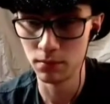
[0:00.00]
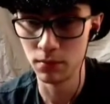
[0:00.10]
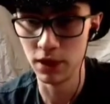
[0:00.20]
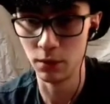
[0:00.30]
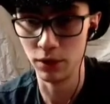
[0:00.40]

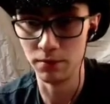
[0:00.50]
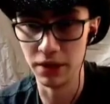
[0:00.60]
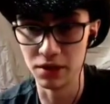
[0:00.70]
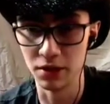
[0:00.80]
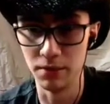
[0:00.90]
And I would have
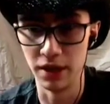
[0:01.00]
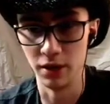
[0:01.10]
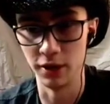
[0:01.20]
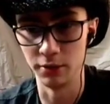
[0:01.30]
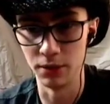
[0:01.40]
basically made it
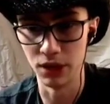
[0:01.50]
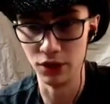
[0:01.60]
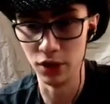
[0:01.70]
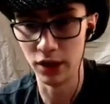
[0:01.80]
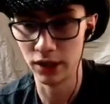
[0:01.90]
100%
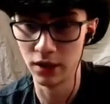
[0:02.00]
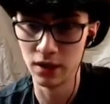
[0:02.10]
not.